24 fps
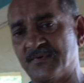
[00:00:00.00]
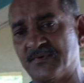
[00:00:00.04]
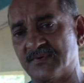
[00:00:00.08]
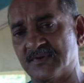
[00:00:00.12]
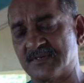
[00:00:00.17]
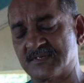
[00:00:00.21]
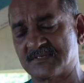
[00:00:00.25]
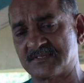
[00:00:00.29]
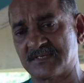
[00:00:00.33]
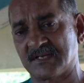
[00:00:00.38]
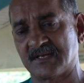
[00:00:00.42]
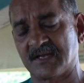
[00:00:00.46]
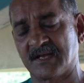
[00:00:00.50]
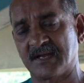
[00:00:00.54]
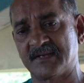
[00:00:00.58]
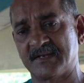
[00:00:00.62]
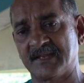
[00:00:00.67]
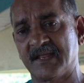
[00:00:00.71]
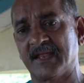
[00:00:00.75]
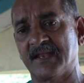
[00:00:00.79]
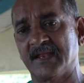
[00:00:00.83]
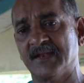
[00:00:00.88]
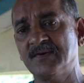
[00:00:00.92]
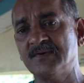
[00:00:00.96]
funerals
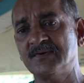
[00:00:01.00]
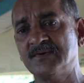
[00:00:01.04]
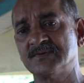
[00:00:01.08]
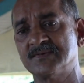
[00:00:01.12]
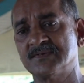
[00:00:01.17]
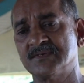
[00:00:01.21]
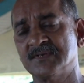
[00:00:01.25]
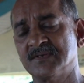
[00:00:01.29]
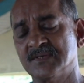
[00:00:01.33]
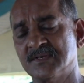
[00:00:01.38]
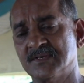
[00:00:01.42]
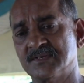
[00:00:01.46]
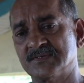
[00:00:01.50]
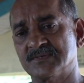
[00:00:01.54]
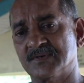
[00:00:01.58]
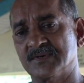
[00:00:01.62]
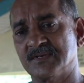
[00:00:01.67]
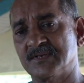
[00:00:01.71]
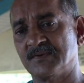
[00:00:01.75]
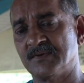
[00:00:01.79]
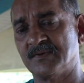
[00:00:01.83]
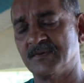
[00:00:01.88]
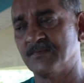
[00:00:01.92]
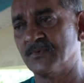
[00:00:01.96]
a day, no?
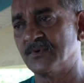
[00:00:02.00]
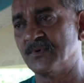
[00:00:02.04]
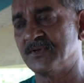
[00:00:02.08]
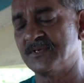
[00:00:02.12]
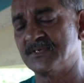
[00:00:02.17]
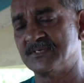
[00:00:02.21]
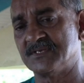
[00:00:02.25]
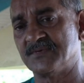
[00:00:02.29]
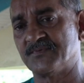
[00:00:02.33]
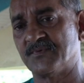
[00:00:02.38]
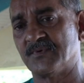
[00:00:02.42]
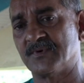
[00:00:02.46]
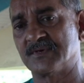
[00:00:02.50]
So it will be more easy